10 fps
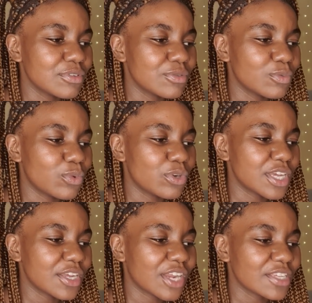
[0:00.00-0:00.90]
would,
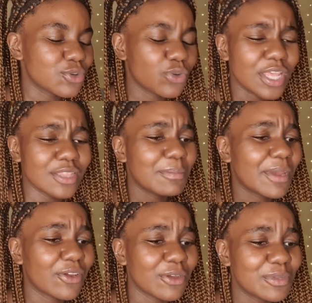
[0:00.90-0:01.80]
I guess, create the
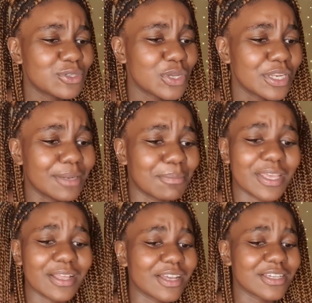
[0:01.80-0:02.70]
barrier between it
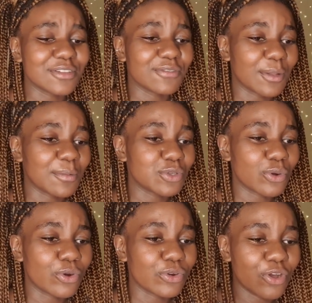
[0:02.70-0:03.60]
being class developed
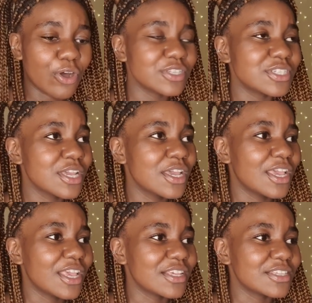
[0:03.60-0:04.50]
or not
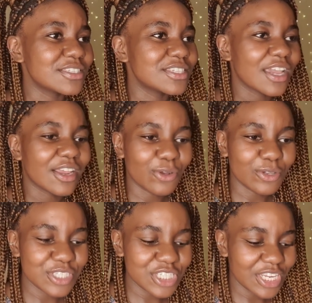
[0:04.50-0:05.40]
is
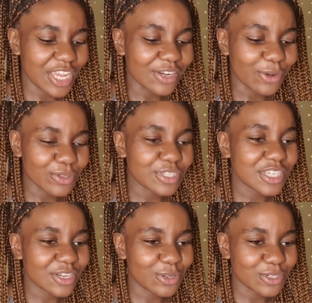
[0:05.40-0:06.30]
technology and all the
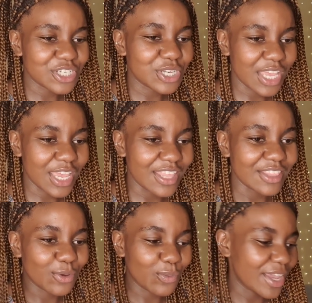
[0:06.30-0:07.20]
technology in
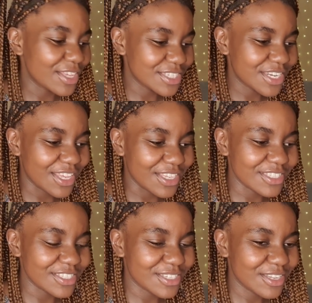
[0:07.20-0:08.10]
the West
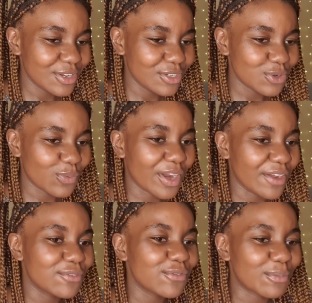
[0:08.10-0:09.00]
is
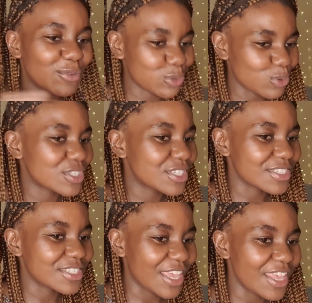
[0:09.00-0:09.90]
derived from
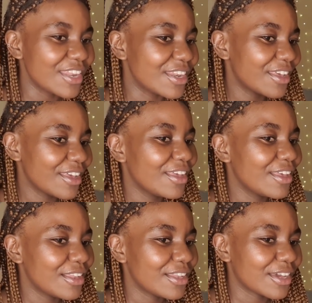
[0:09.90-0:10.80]
resources in
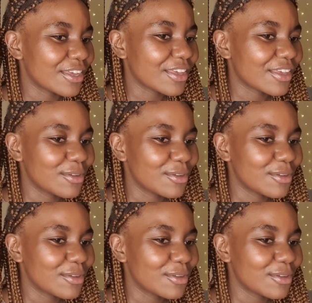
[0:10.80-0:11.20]
like